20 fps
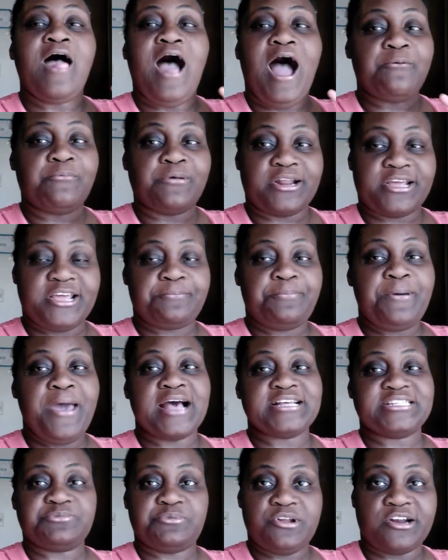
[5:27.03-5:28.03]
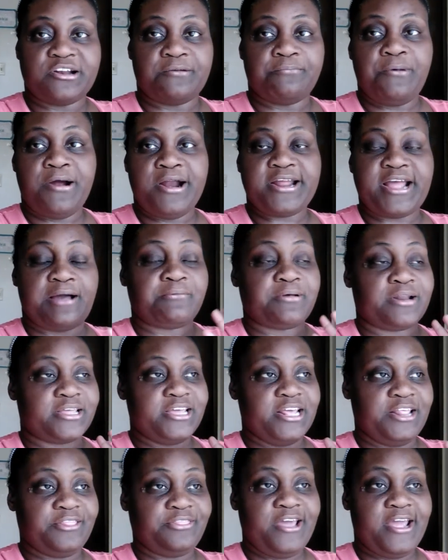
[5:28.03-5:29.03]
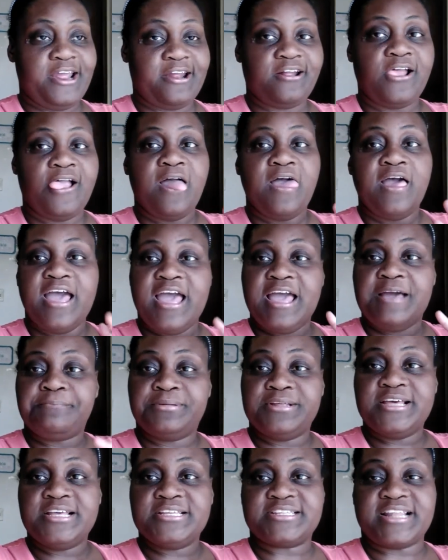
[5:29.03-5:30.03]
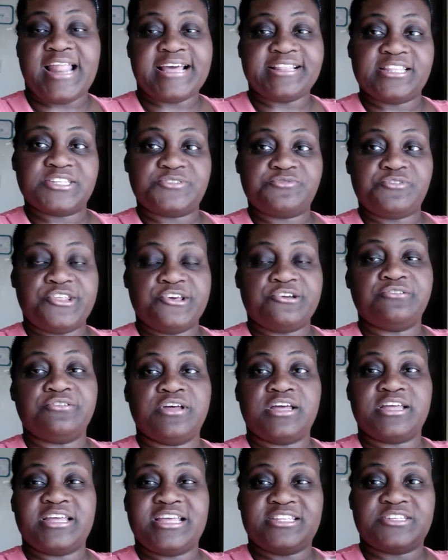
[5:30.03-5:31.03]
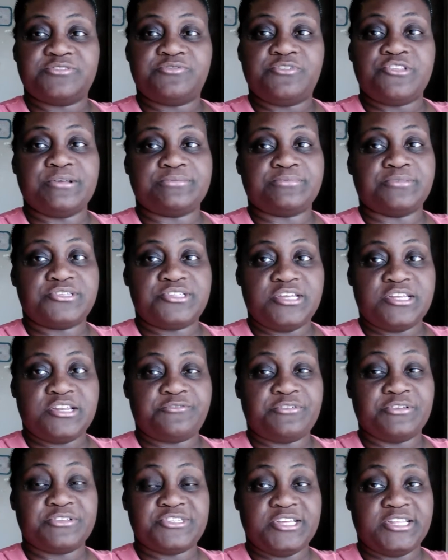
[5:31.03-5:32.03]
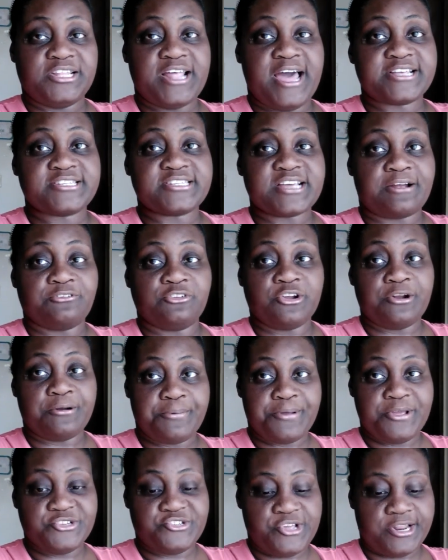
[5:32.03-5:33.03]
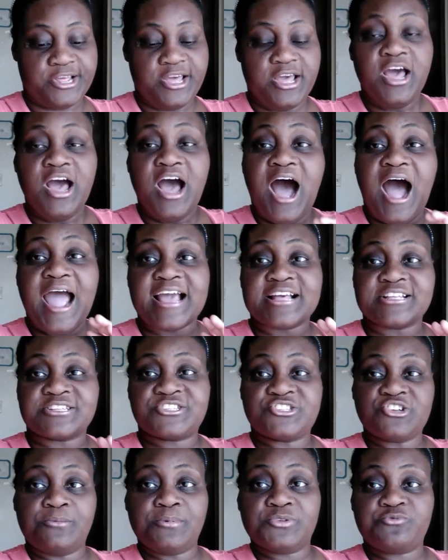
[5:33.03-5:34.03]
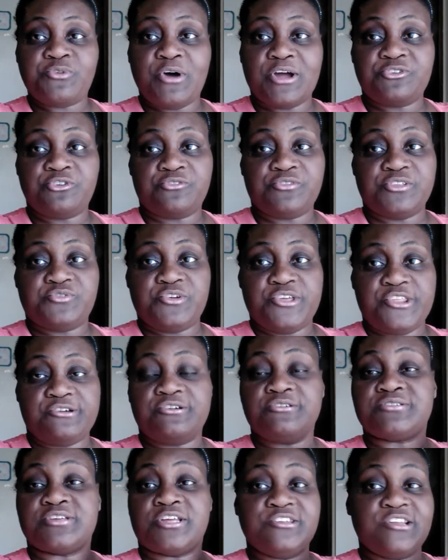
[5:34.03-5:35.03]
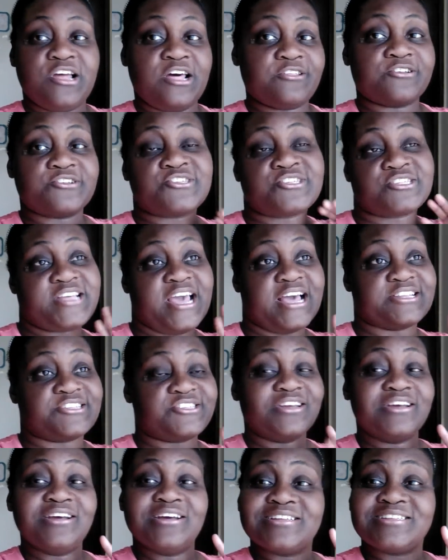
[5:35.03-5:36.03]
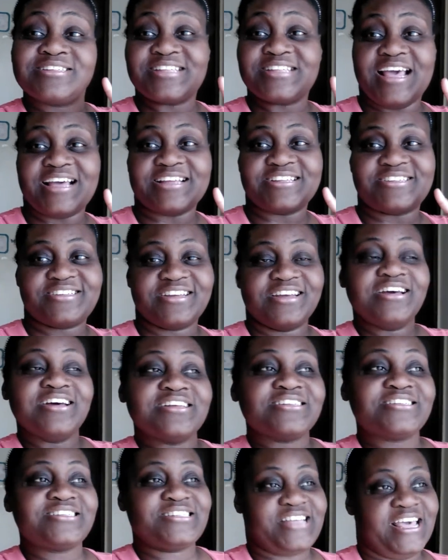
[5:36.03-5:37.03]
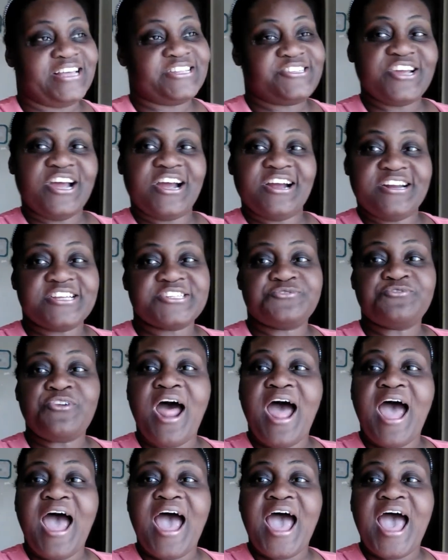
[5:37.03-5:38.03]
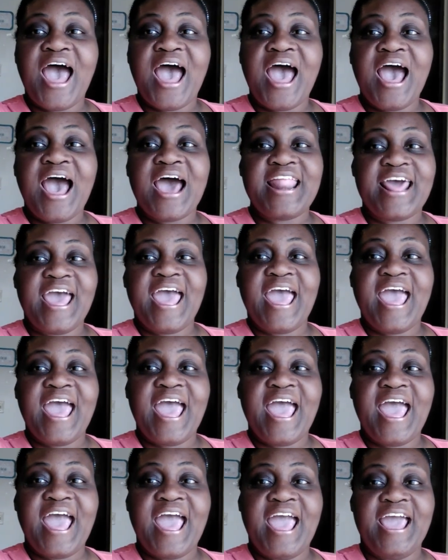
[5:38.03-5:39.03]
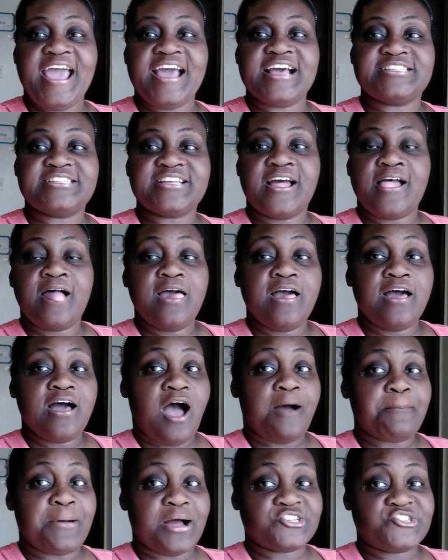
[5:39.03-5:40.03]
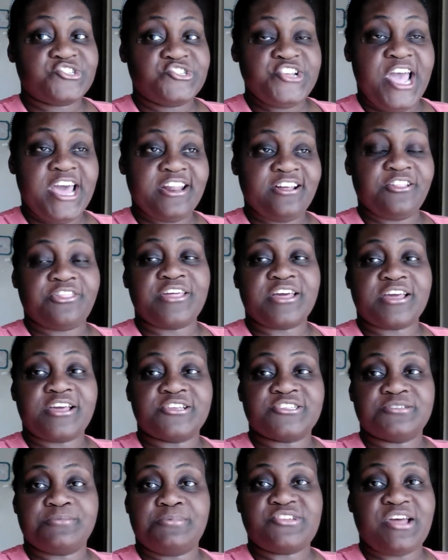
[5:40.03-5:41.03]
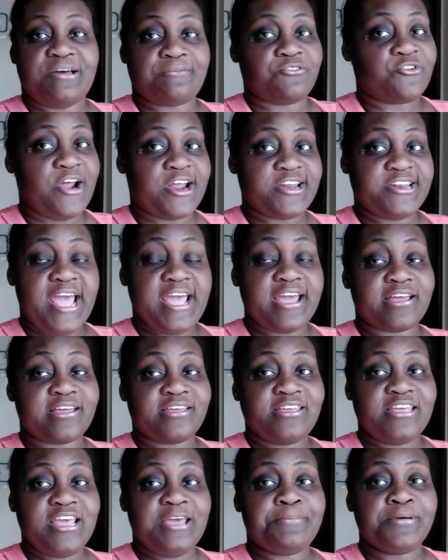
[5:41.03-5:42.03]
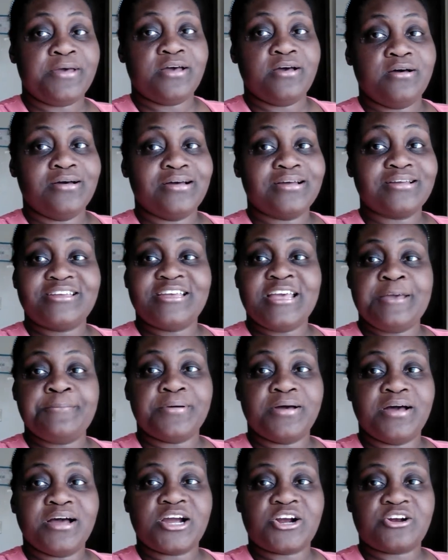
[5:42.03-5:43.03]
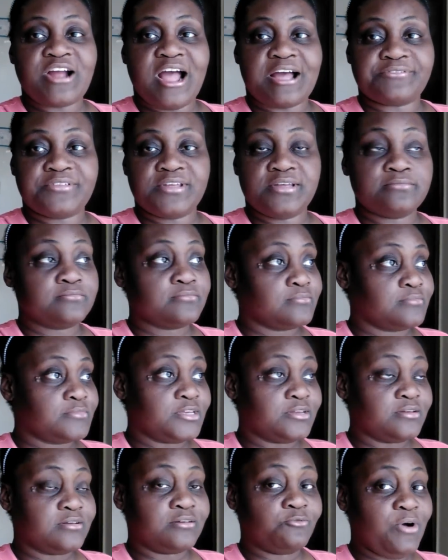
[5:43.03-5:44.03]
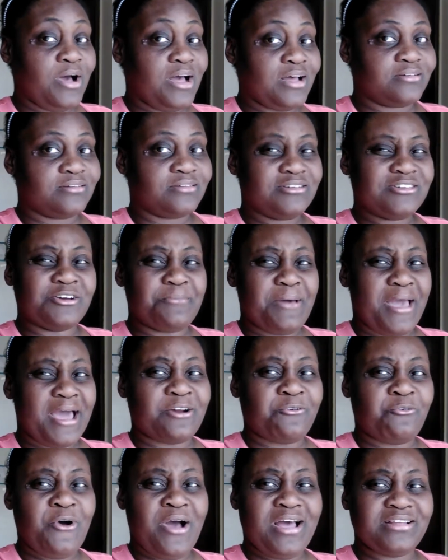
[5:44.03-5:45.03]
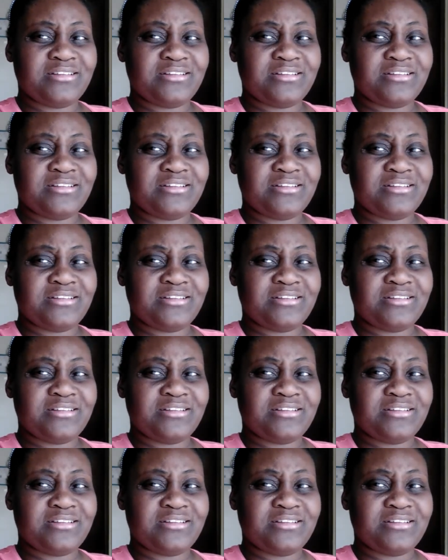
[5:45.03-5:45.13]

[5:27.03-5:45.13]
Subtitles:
I want to get past 100 mark. I want to get it there. And please like this video and get this video to 10 or 15 likes. I really appreciate it. I had so much fun doing this video. It was another sketch artist Fridays on my channel. Thank you so much. Have a great day and keep crafting. What? No matter what.